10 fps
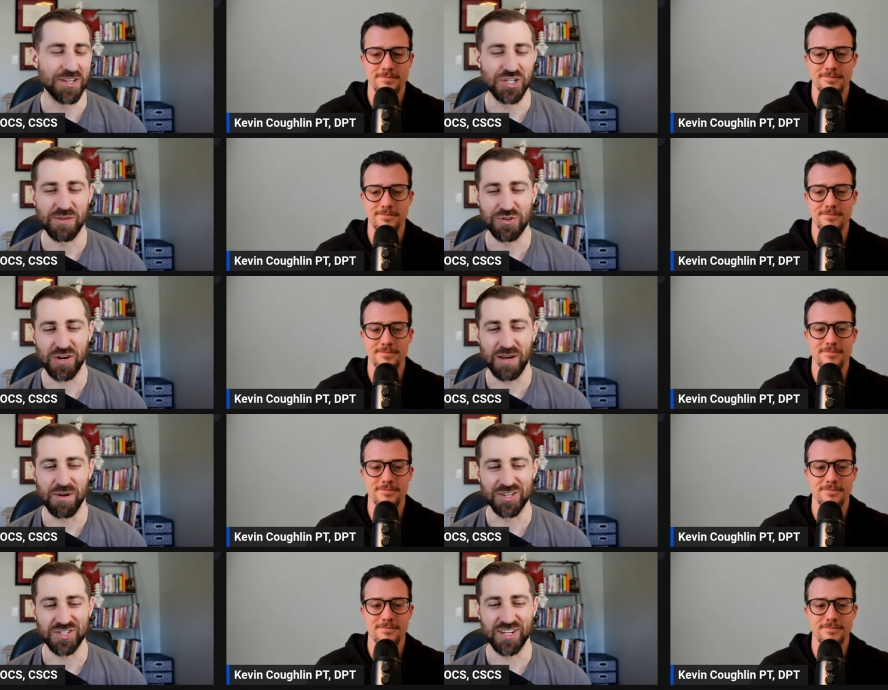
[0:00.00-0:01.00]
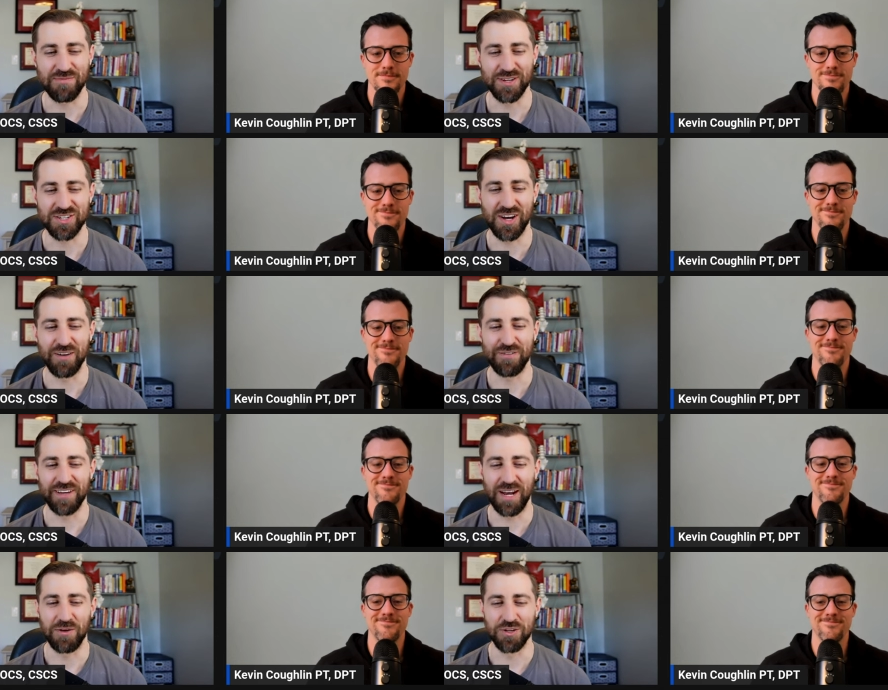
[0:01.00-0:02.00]
Speaker 1: gym and try a bunch of stuff myself, and
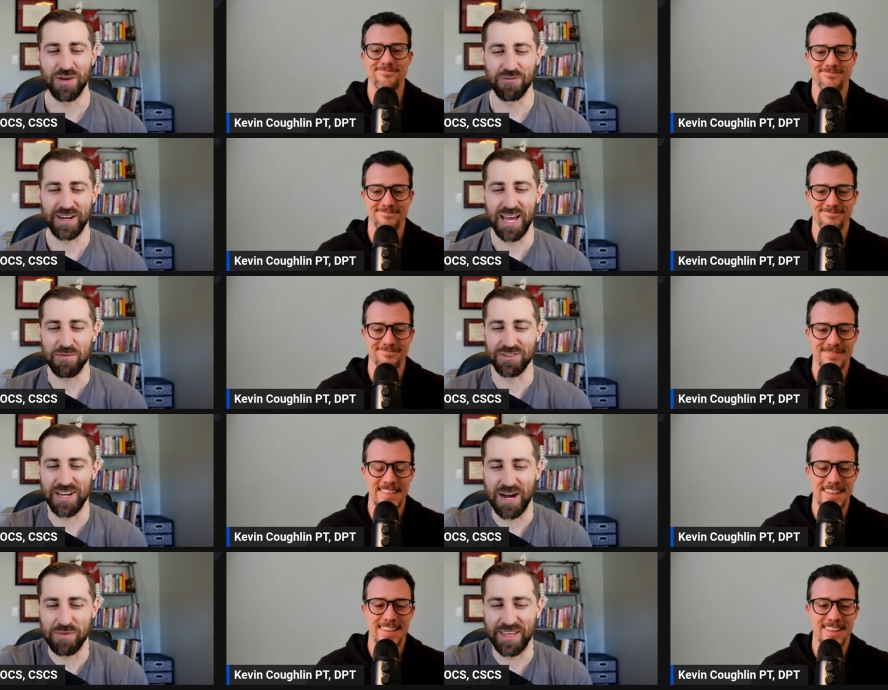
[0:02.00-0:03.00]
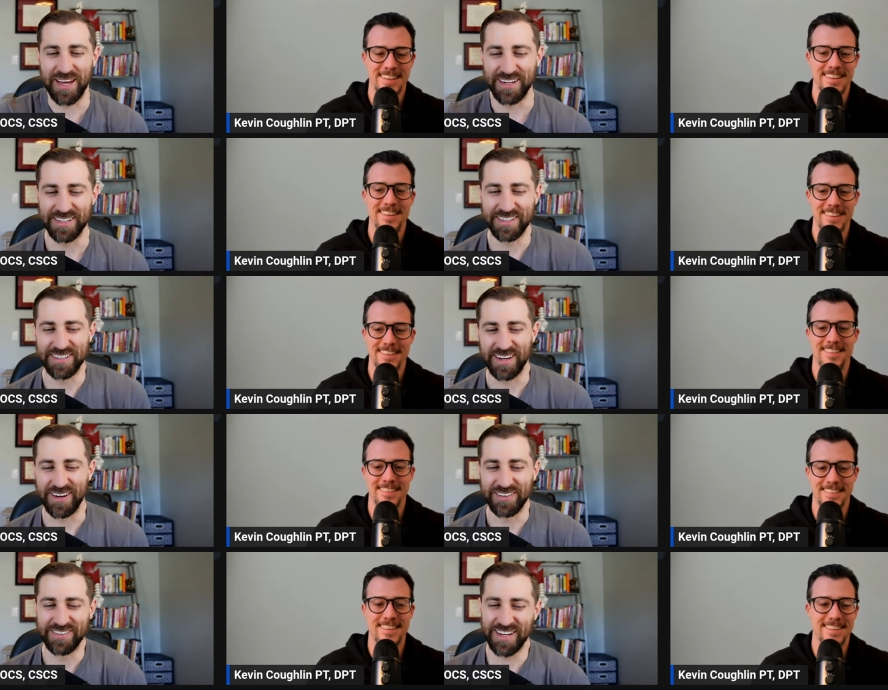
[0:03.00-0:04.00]
I would do my rehab on top of that,
Speaker 2: you
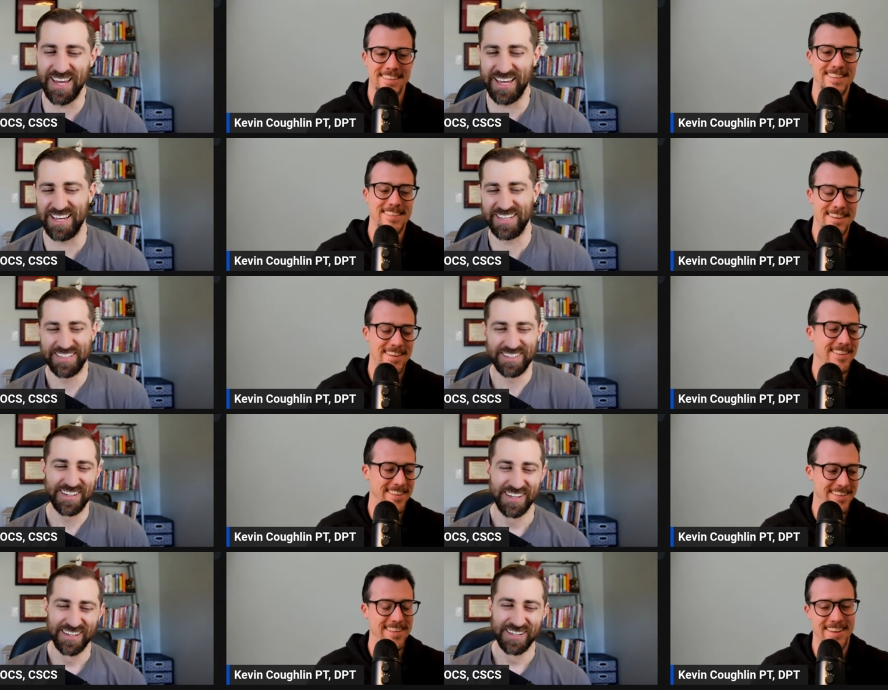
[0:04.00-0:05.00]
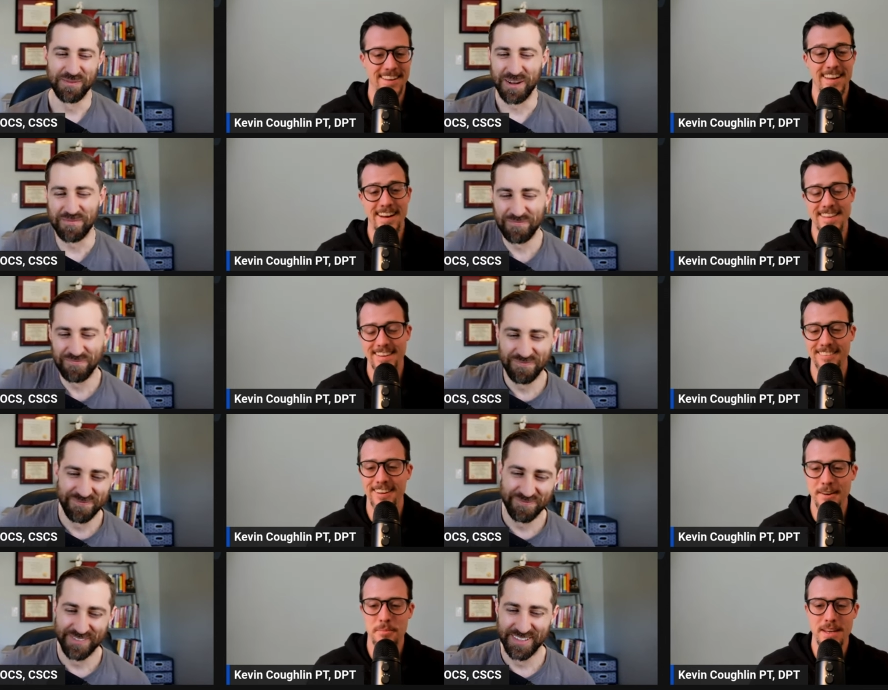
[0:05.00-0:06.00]
know. Exactly. Yeah. And I think a
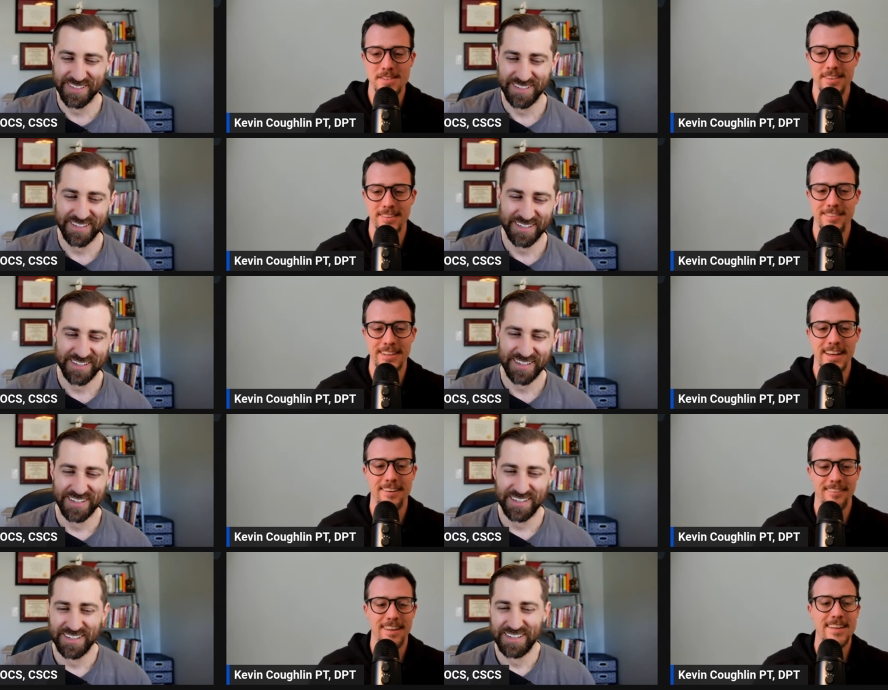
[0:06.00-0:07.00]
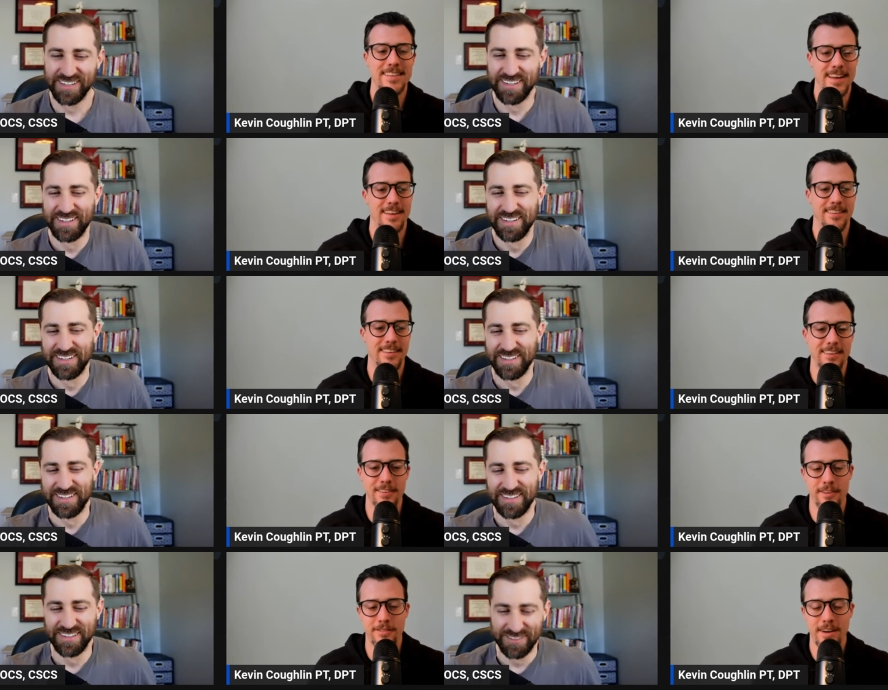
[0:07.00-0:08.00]
lot of patients that we get are like that. You
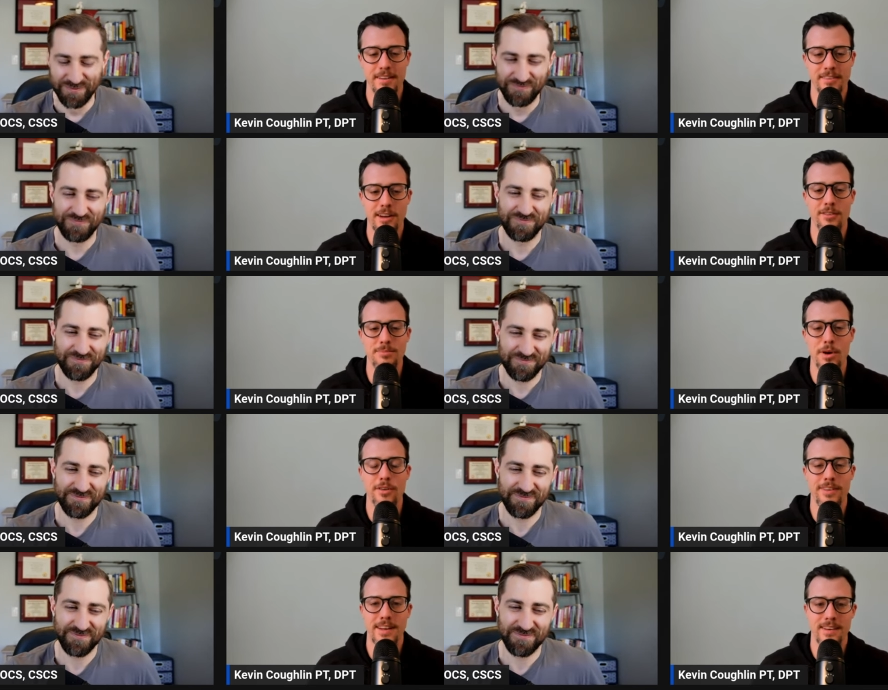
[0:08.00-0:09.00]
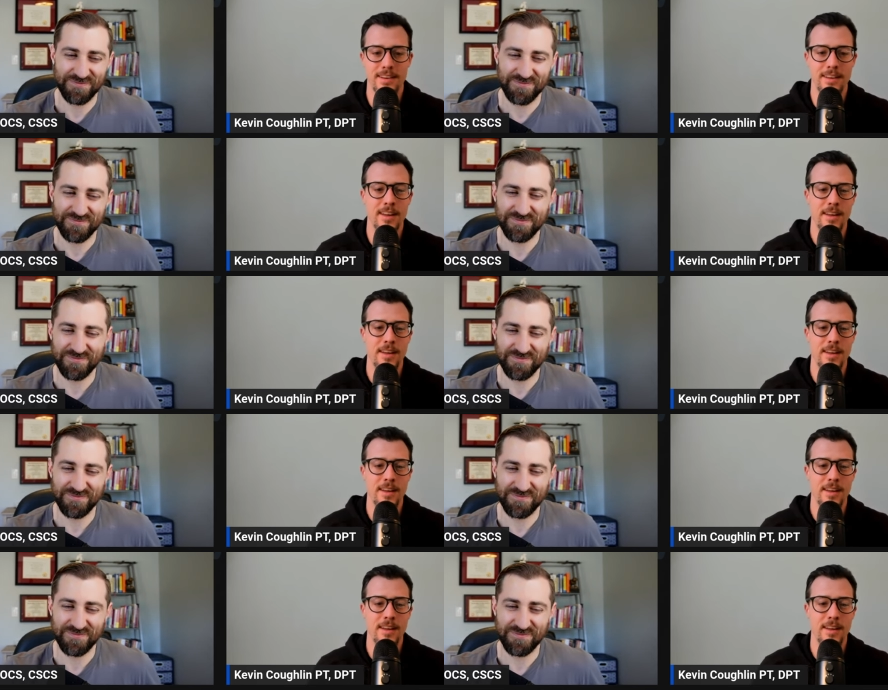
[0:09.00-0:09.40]
know, they're very self-motivated.